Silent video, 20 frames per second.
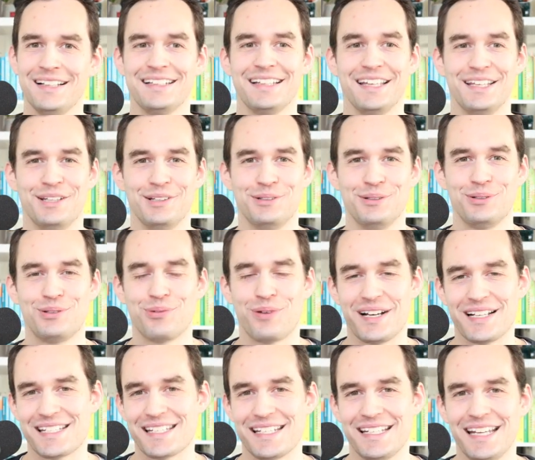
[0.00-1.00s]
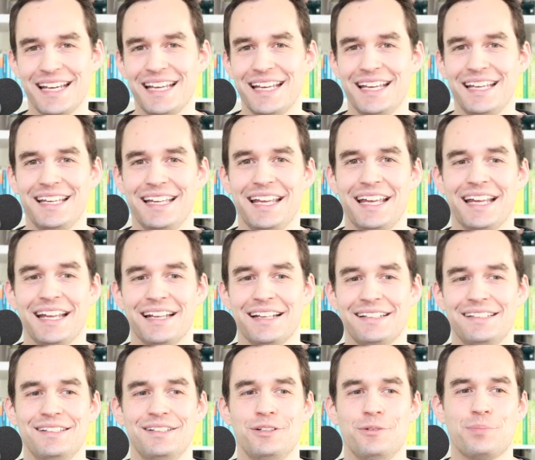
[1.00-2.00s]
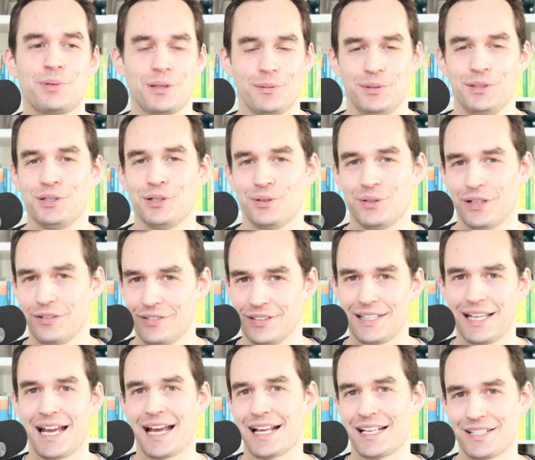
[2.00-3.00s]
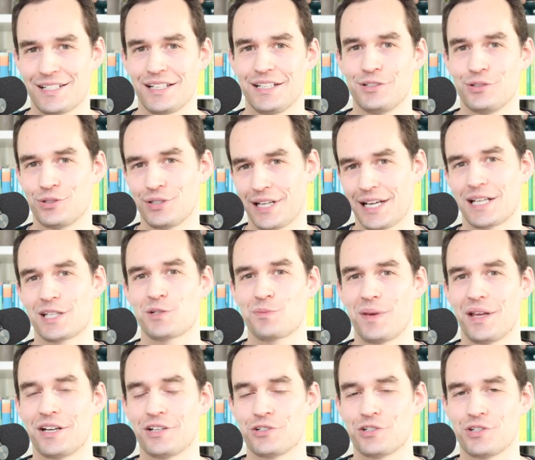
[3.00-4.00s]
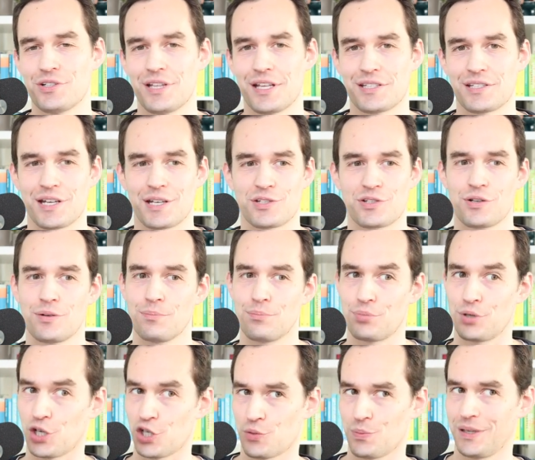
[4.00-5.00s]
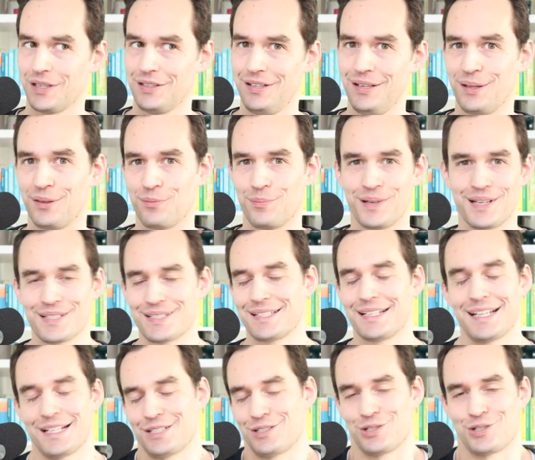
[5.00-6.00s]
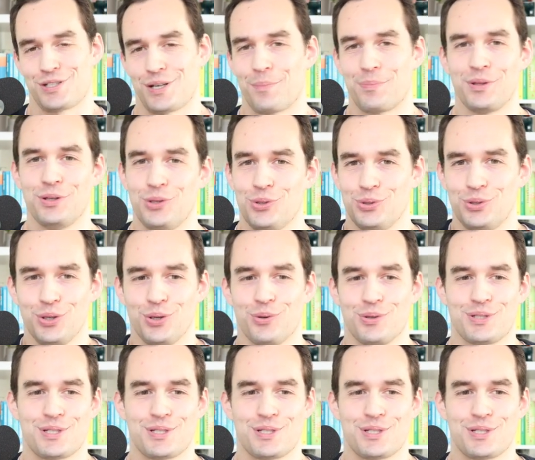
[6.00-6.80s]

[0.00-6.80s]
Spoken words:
that you do twice a day, and you probably don't have a task in your task manager that says, brush my teeth, because it's just something you do.